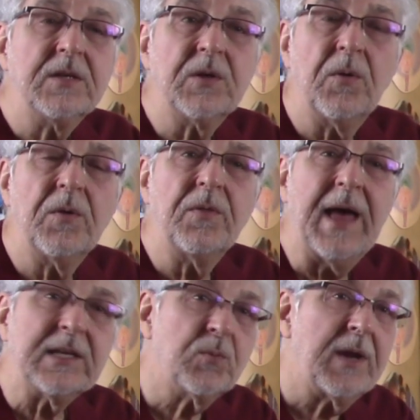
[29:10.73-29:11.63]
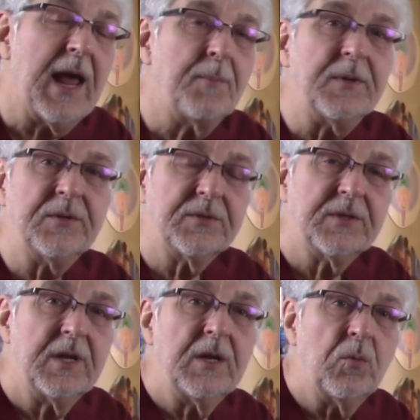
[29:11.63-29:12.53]
So that's what
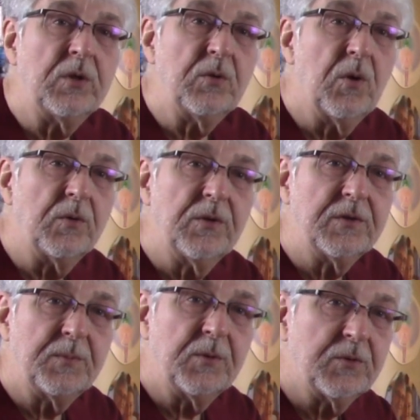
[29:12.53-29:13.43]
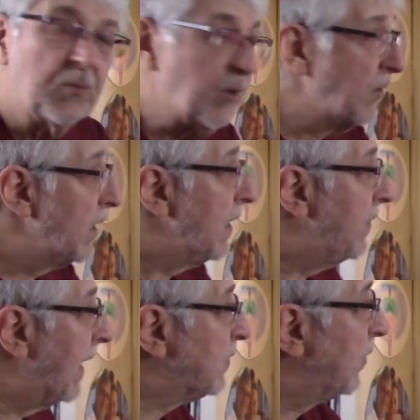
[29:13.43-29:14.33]
happens when you go into the spiritual world.
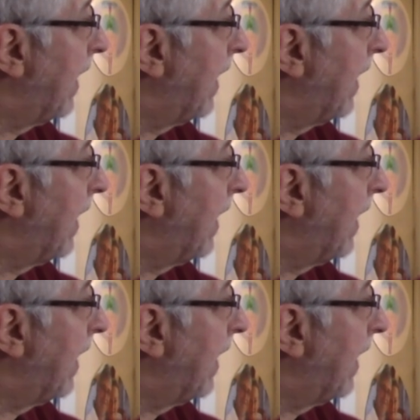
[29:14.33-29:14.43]
That's what